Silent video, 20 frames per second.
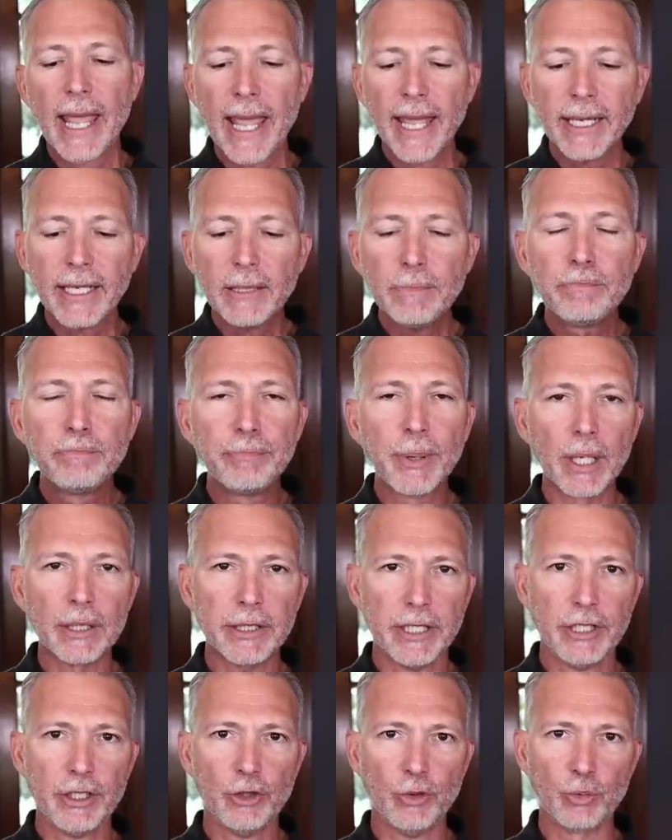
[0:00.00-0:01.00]
Any
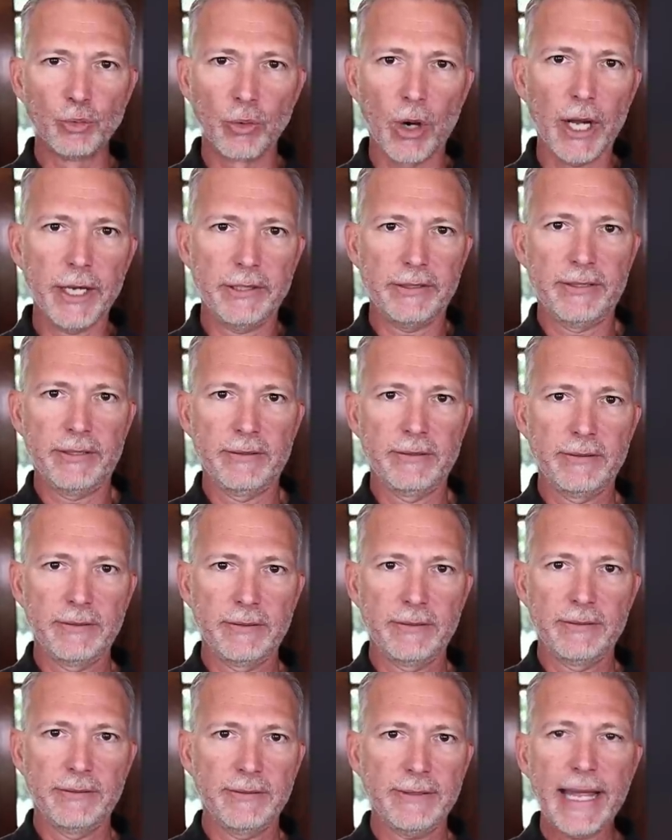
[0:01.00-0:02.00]
bullet you write,
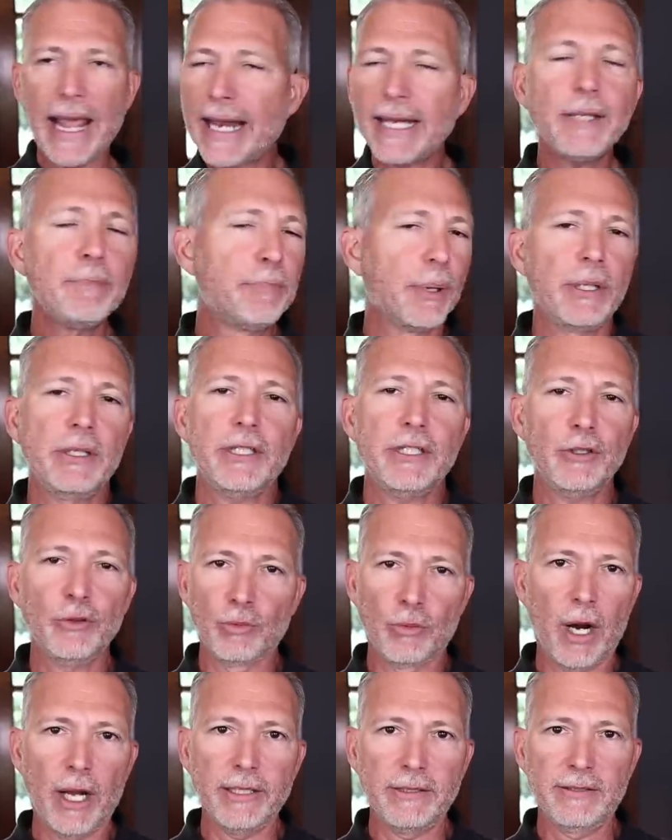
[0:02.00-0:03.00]
any bullet you
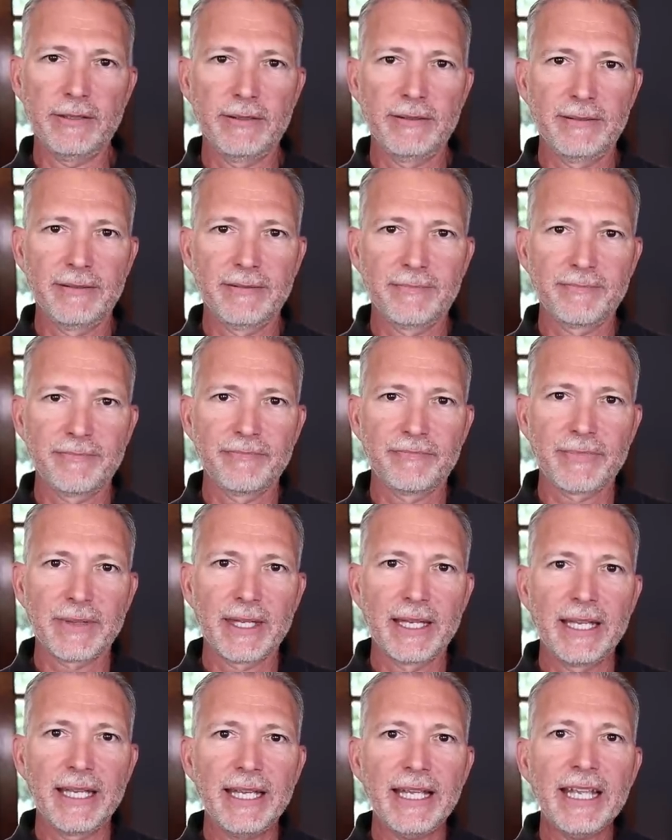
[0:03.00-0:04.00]
write,
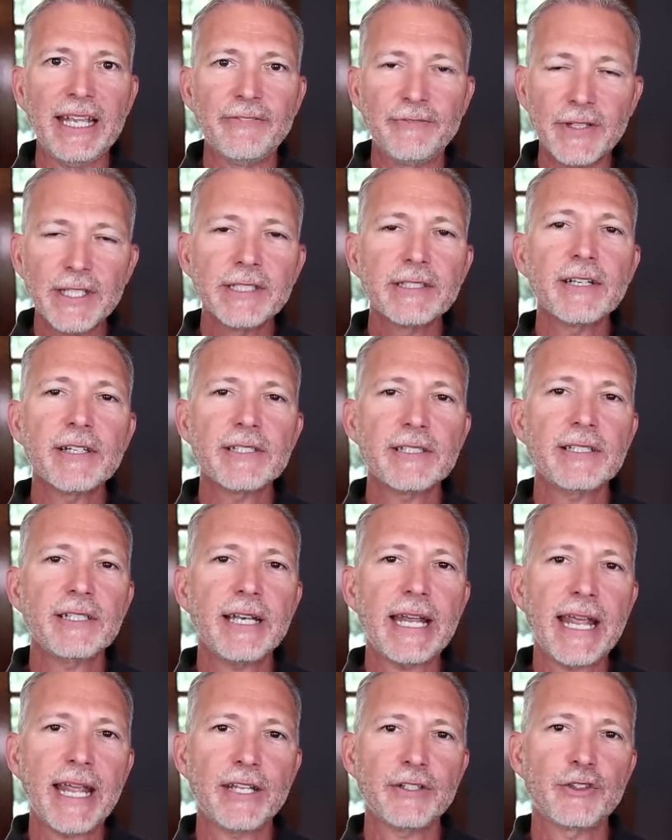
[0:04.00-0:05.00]
if it doesn't
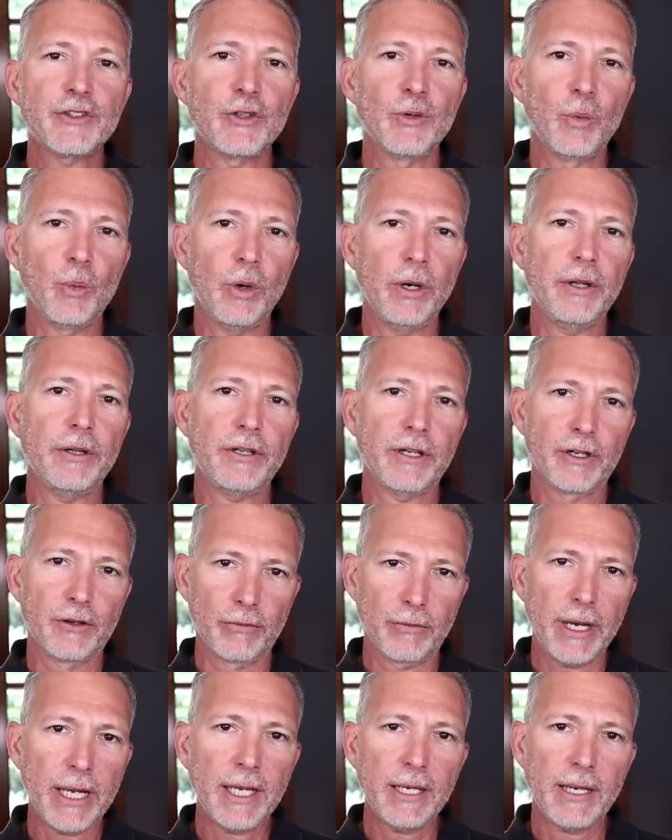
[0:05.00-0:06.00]
answer one of the
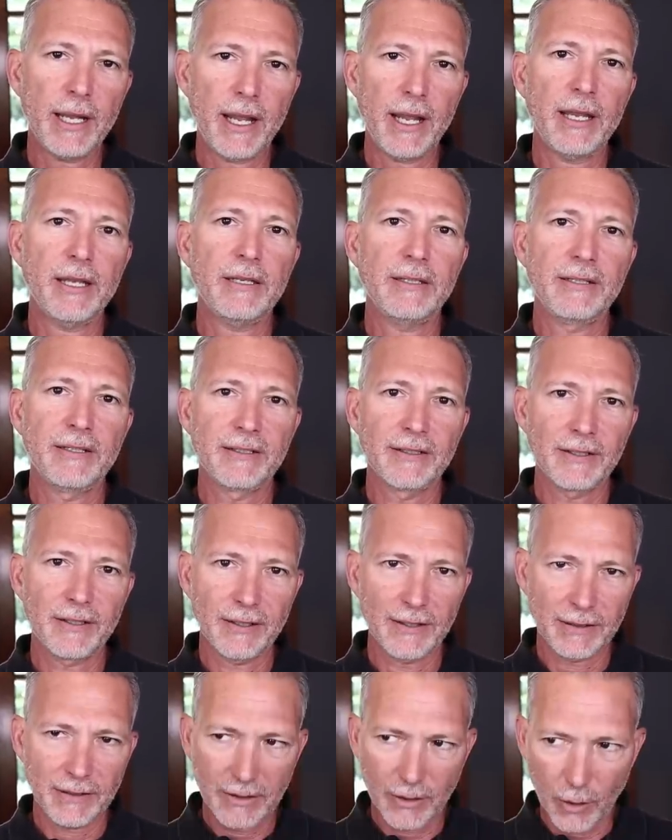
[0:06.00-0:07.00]
great eight
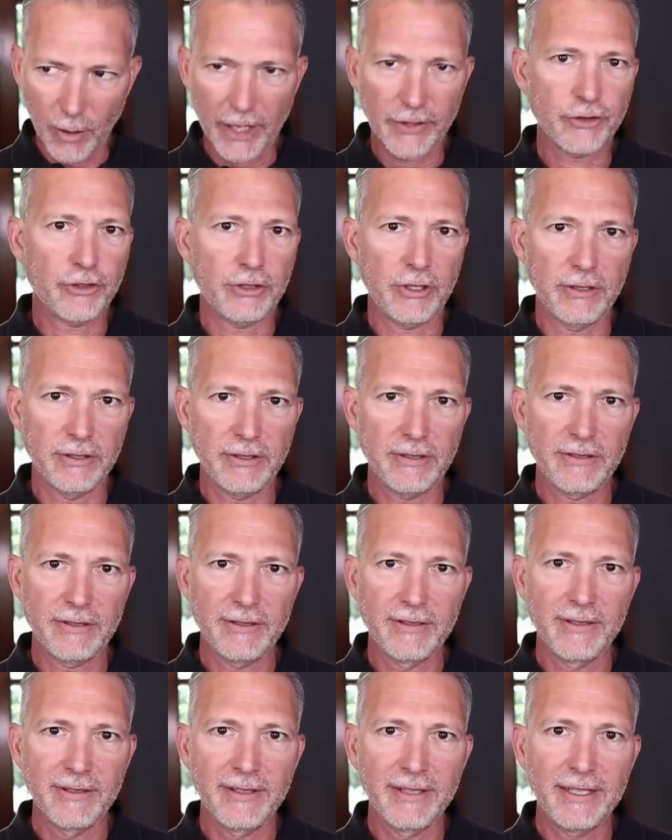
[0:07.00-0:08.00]
questions,
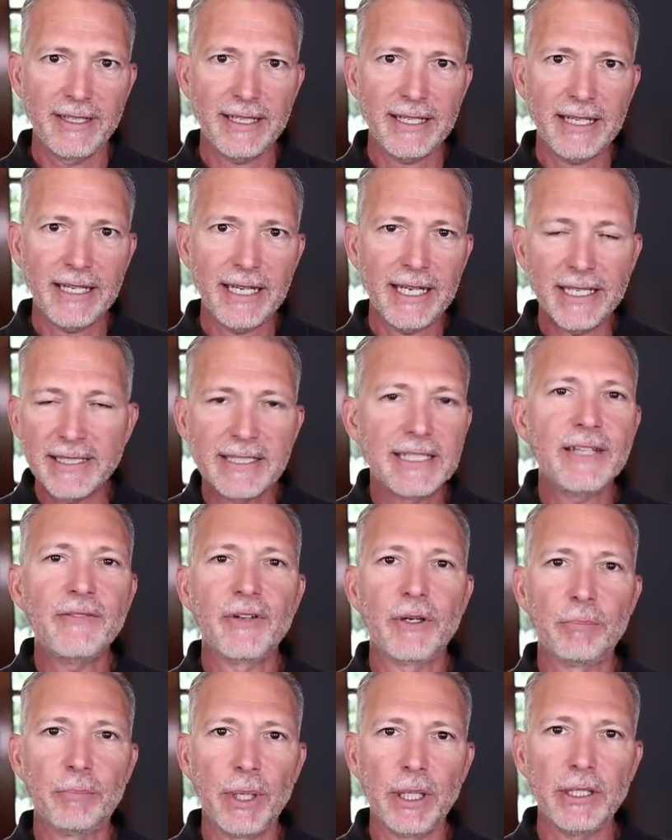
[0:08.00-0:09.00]
it isn't
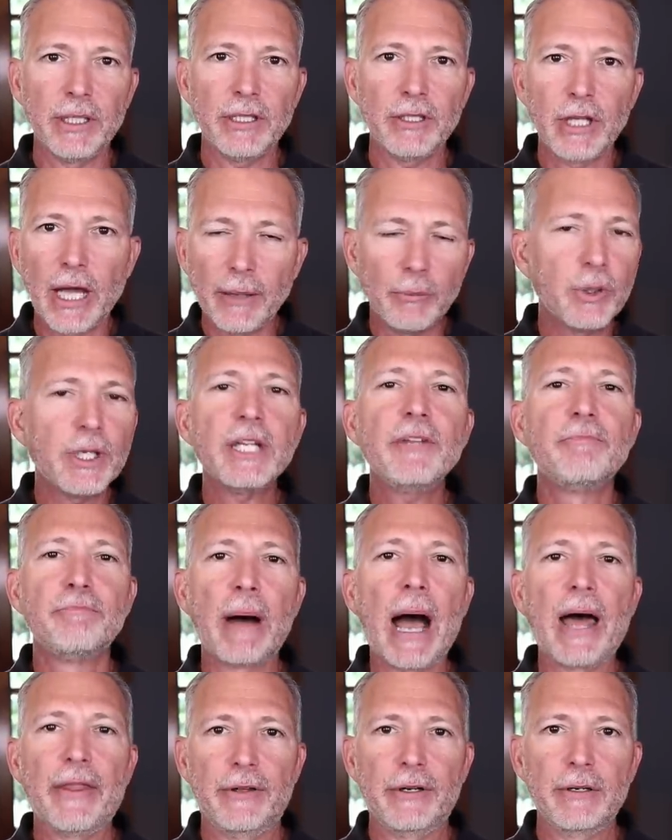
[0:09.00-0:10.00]
even a bullet. Yeah, I wouldn't even
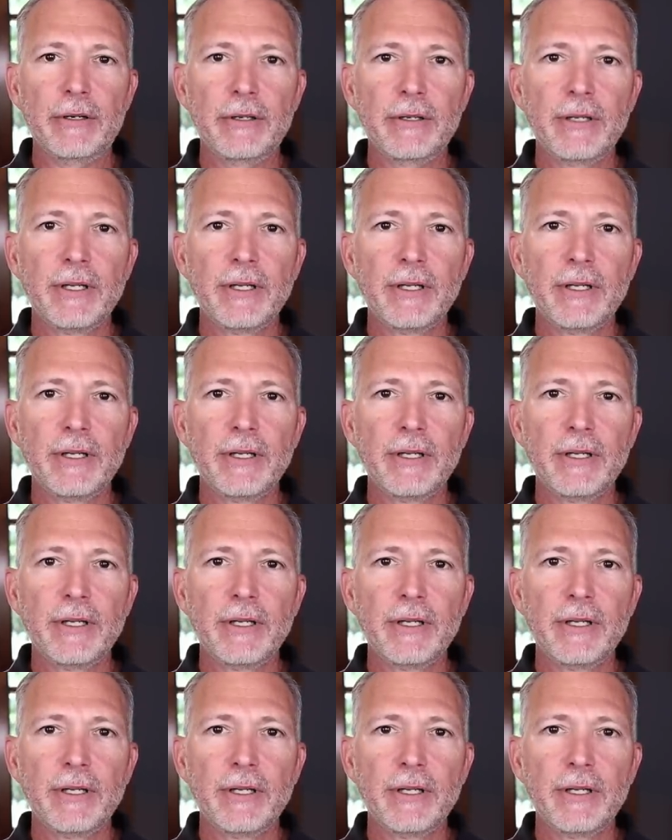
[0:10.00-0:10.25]
bother.